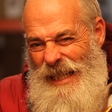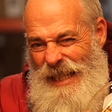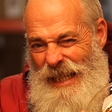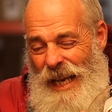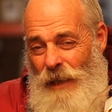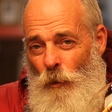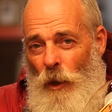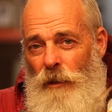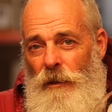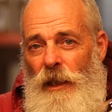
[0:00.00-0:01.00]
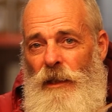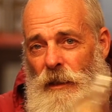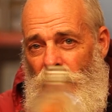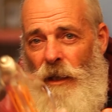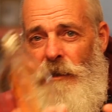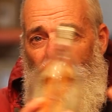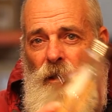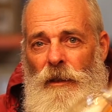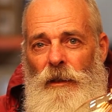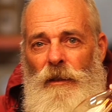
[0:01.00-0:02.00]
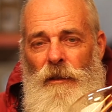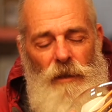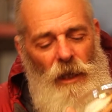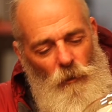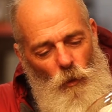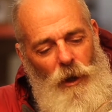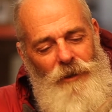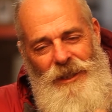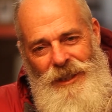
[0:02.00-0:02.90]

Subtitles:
10 watt, he doesn't know, 10 watt